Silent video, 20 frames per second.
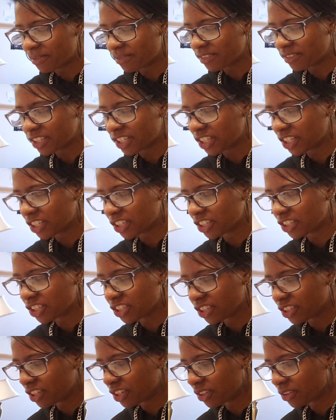
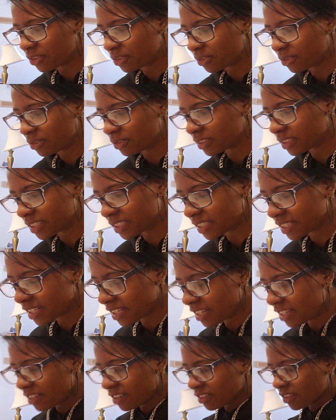use the
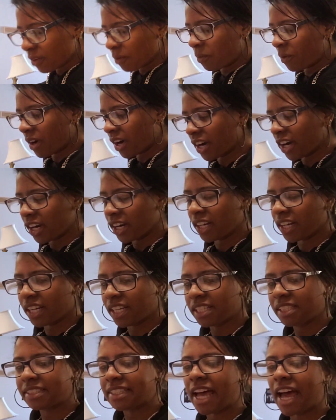word tired
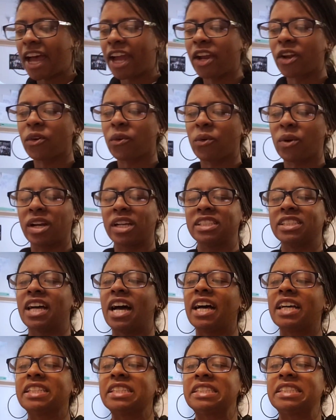or exhausted
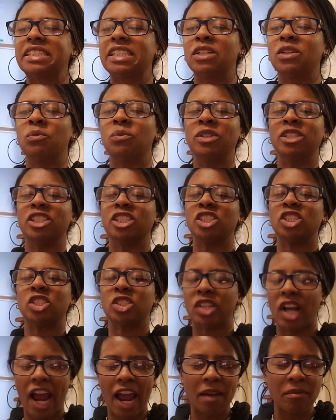when describing
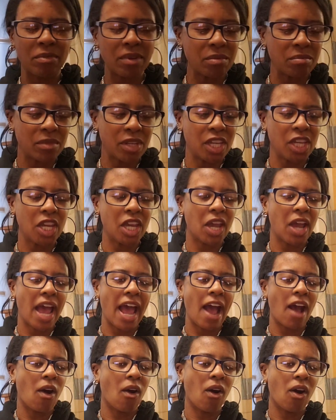me at all
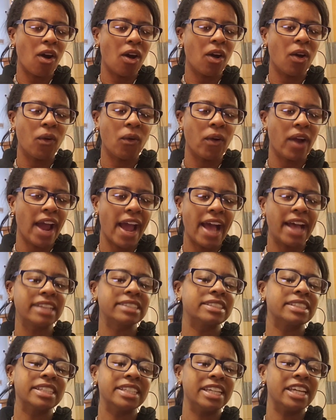or asking if
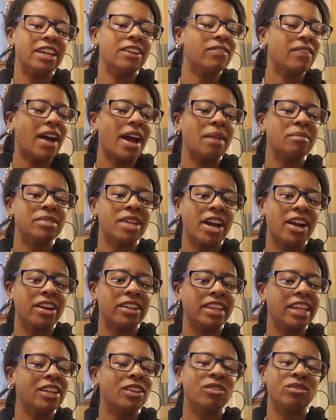I'm tired. They don't
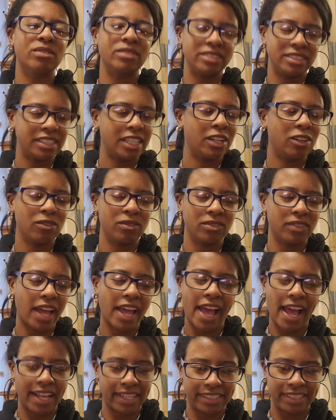ask that at
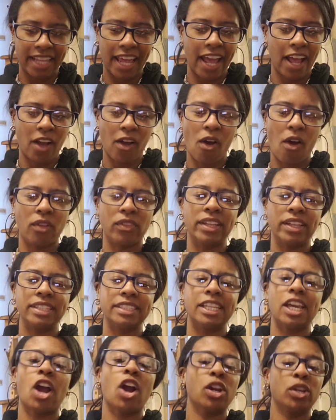all. They say, are you
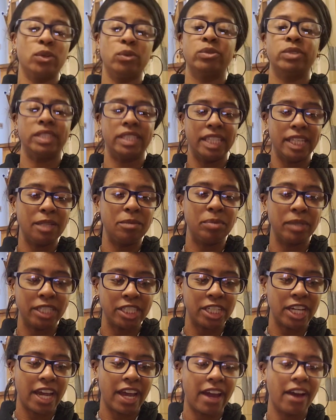sleepy, child?
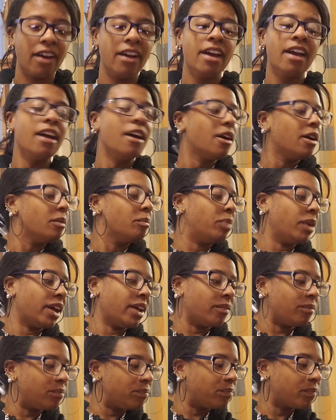But
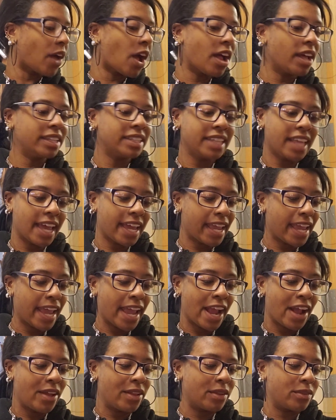honestly, I can't hate them for
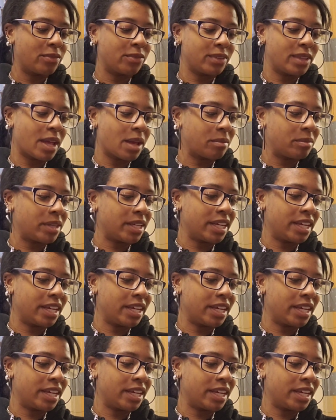that because